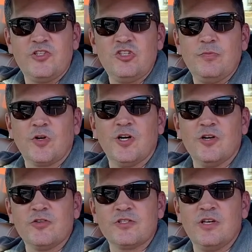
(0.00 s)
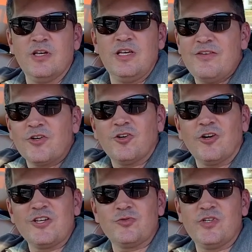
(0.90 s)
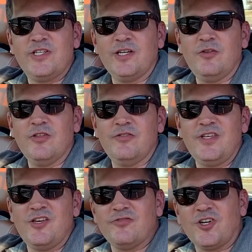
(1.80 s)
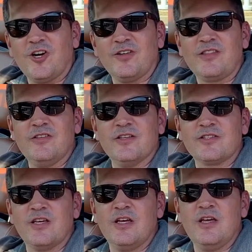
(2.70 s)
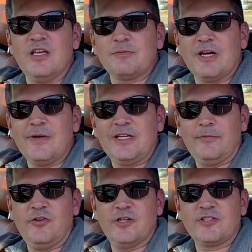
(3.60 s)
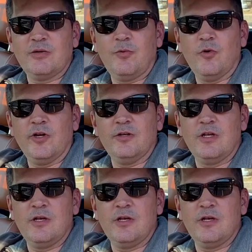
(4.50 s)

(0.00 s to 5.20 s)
supercars, even Chrysler would tell you that the age of a car like this is probably coming to an end at some point.